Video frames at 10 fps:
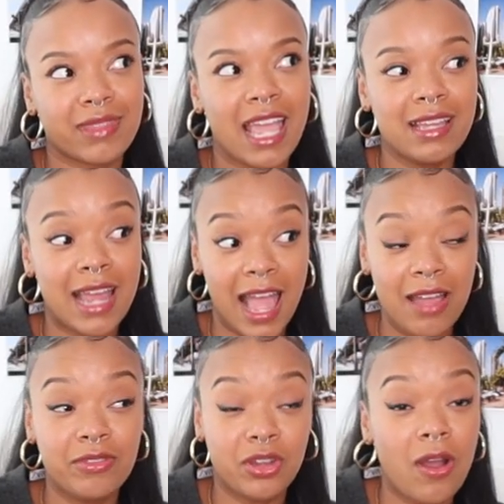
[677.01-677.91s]
I can
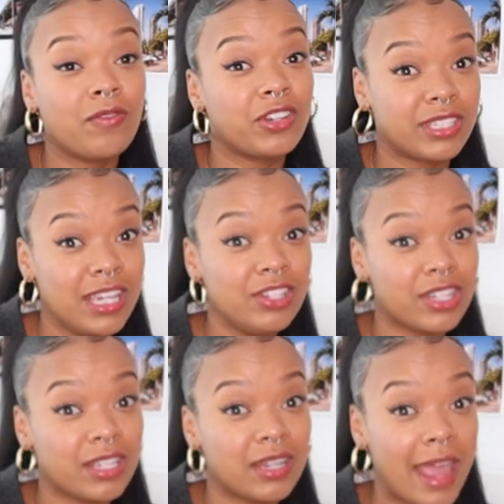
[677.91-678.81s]
have the
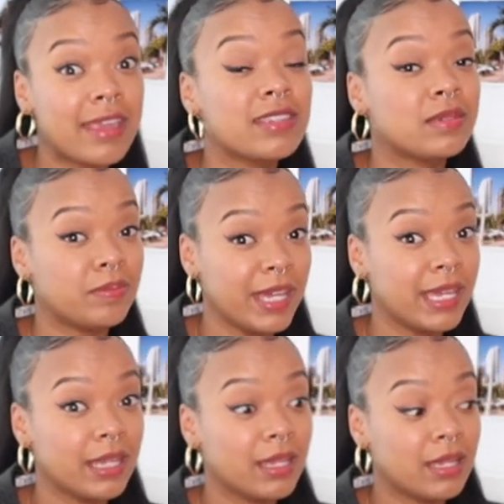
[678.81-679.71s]
conversation. I can
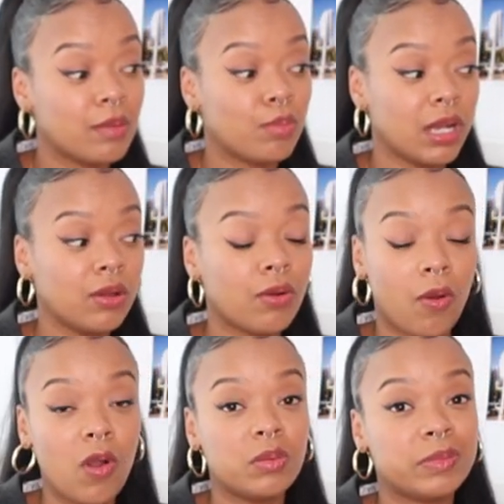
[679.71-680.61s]
debate, but I'll go
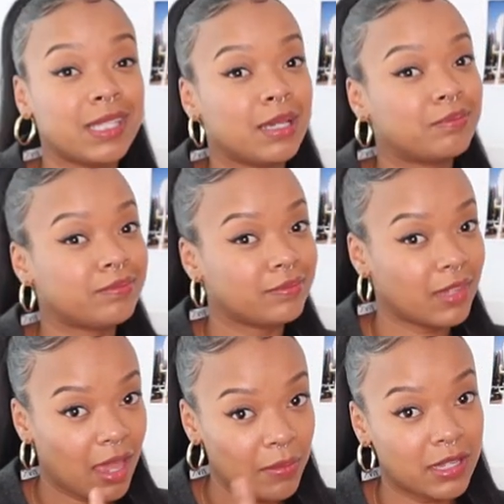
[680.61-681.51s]
home and be like,
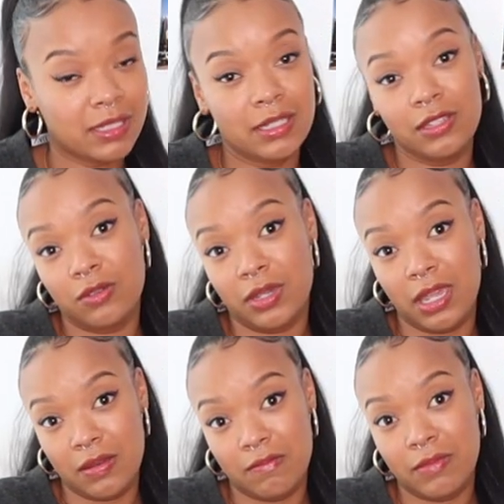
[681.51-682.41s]
I'm not seeing you
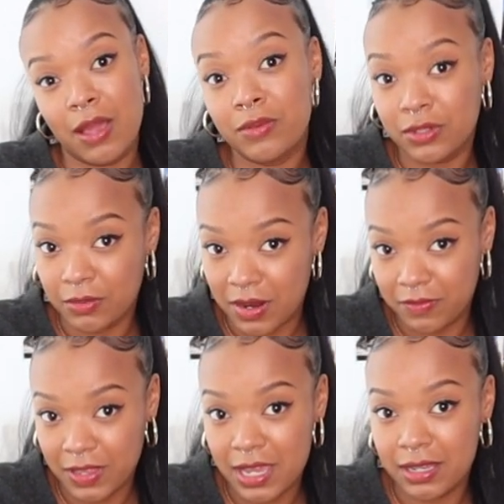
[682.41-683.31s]
again. That was a
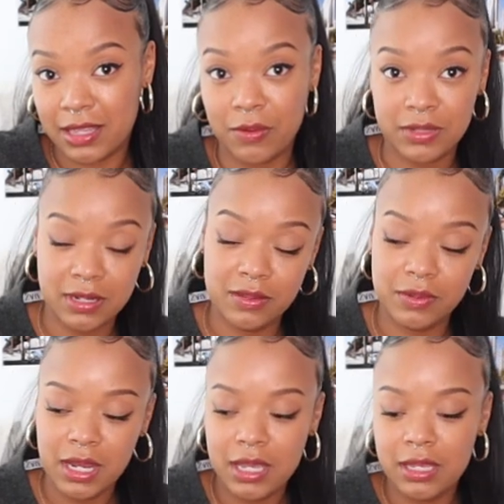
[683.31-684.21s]
red flag. That was
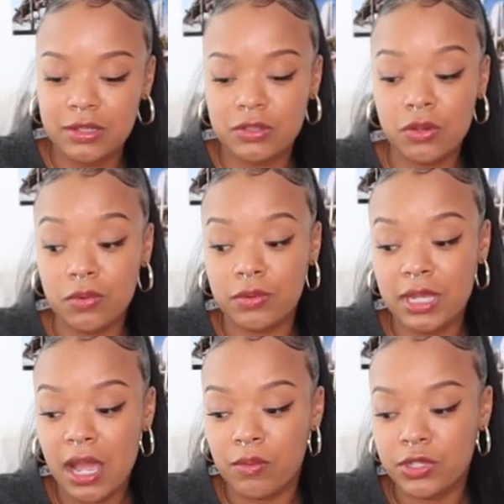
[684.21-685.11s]
another so
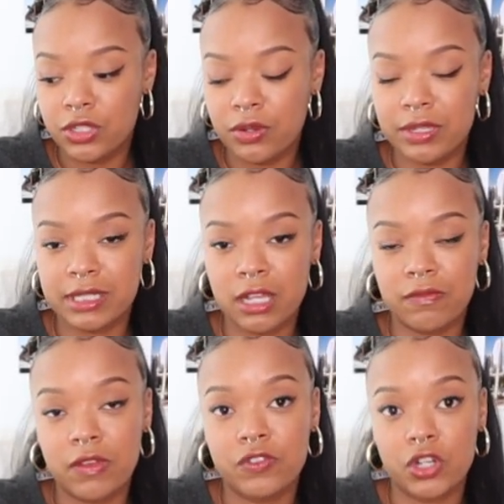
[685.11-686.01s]
yeah, once you're on this
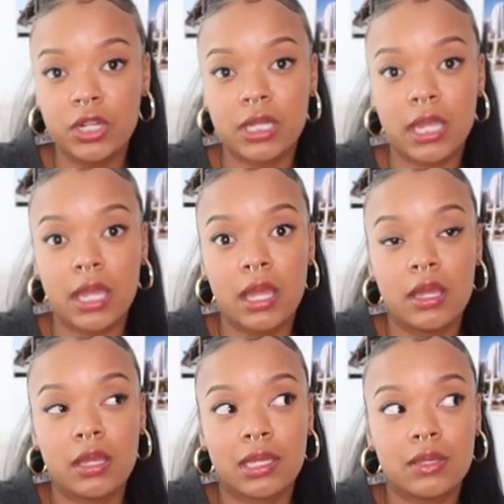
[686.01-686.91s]
self-love journey,
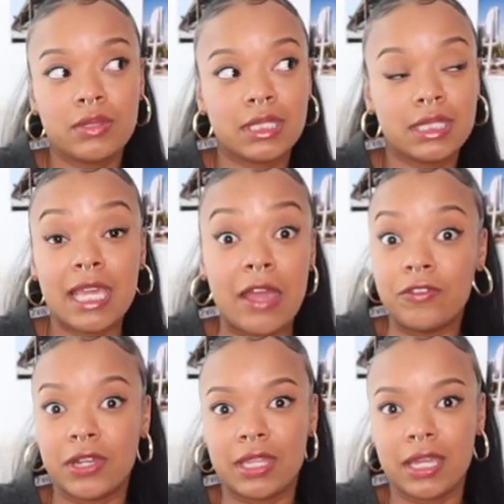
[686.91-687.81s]
you see
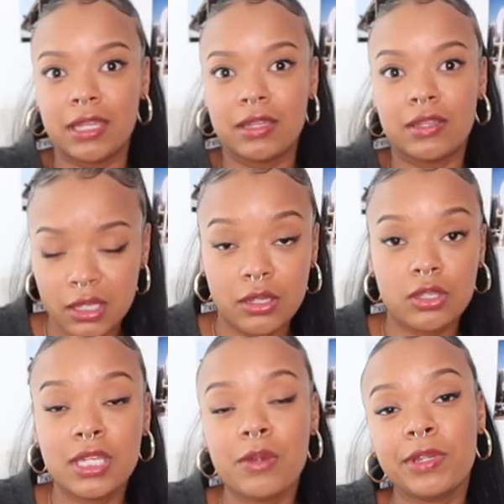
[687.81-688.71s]
everything.
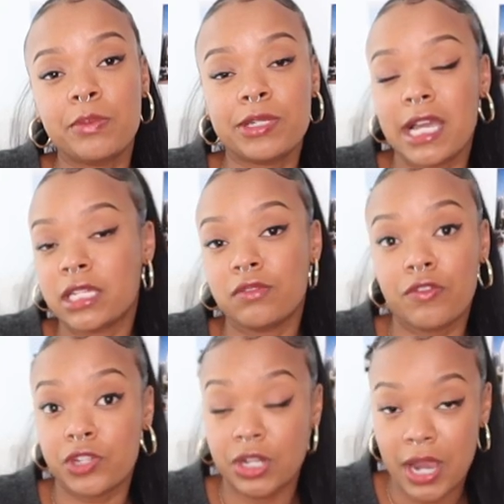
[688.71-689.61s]
You get really protective
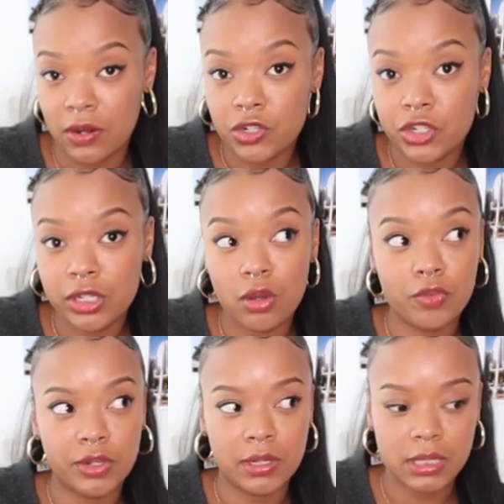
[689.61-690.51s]
over your energy,
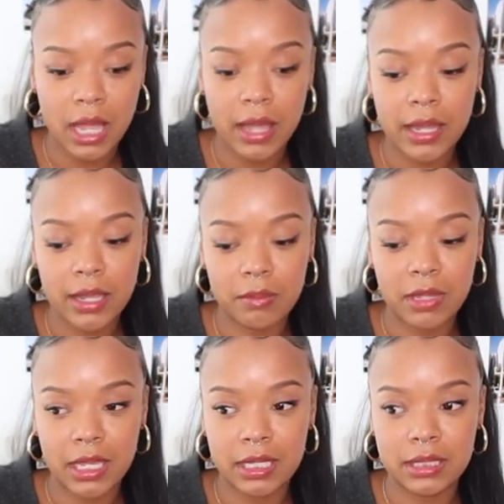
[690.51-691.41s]
over your
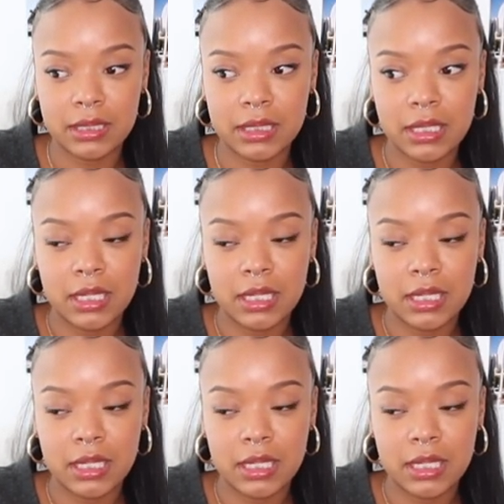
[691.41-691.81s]
time, and